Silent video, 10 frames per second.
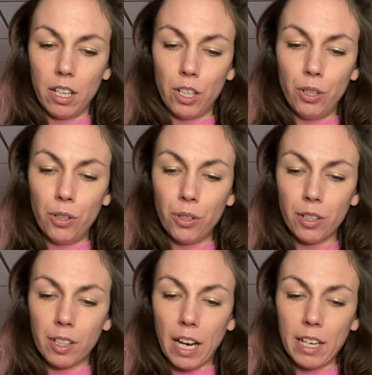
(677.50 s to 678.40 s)
You're
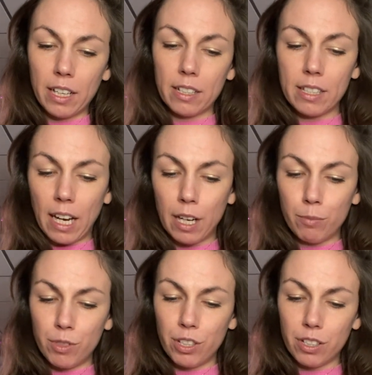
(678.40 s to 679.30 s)
getting time
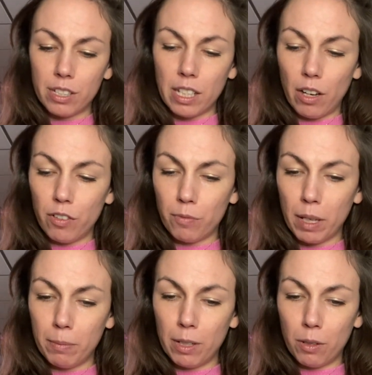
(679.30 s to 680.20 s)
to yourself,
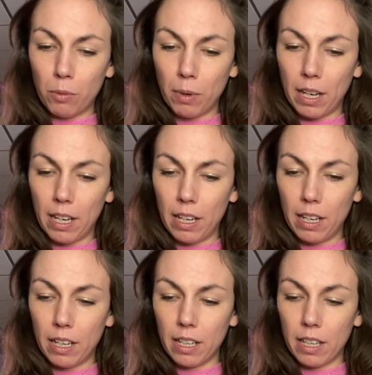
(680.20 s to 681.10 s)
maybe in a
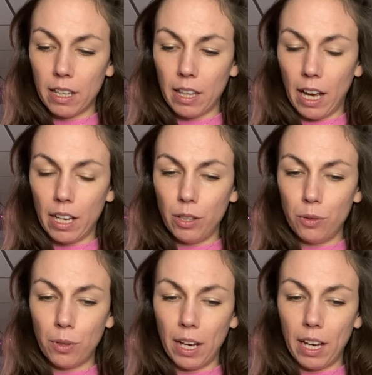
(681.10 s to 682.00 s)
way that you
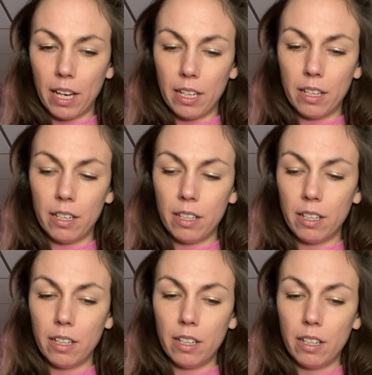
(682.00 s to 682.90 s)
can
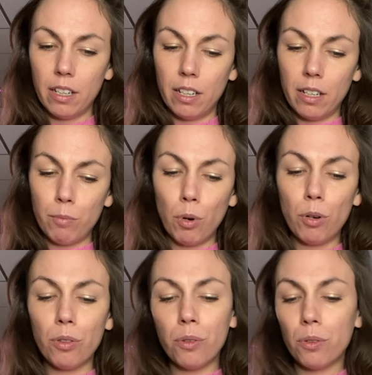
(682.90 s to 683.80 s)

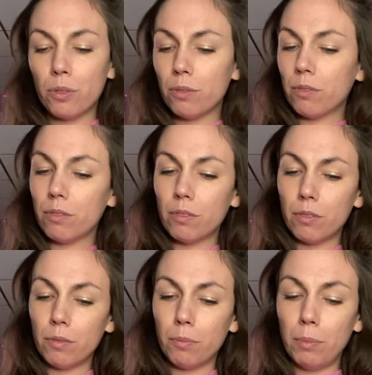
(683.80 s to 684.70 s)
both
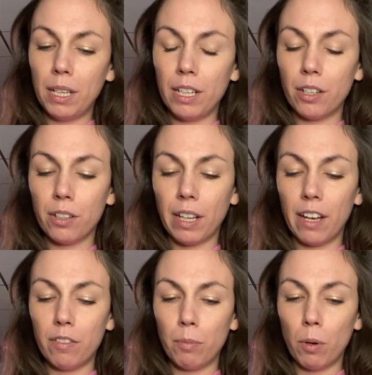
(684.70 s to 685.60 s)
be in your
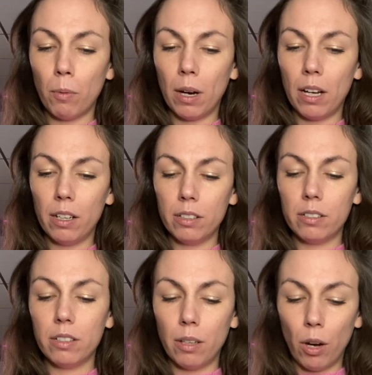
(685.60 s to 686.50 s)
life, but while
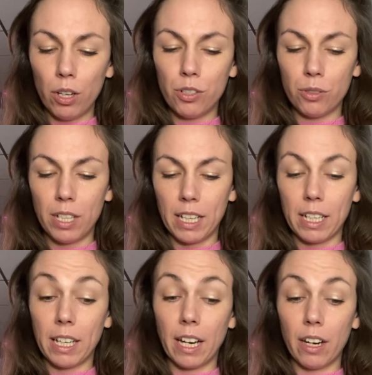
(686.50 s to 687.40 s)
also
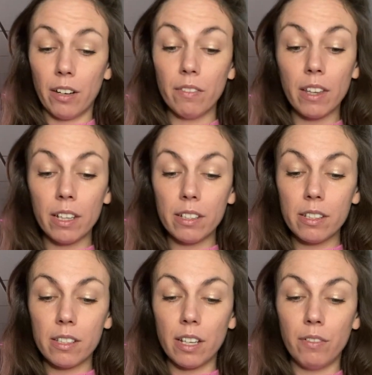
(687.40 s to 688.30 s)
taking care of
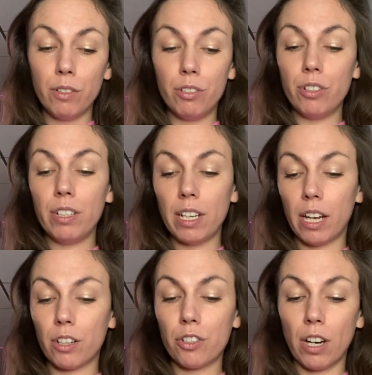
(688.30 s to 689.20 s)
this. If you do need
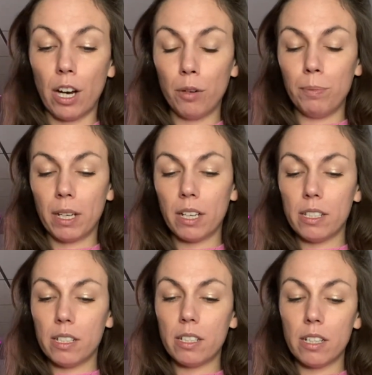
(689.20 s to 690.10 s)
extra help, because
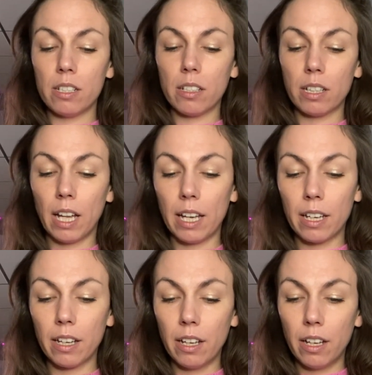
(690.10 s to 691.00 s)
it does look like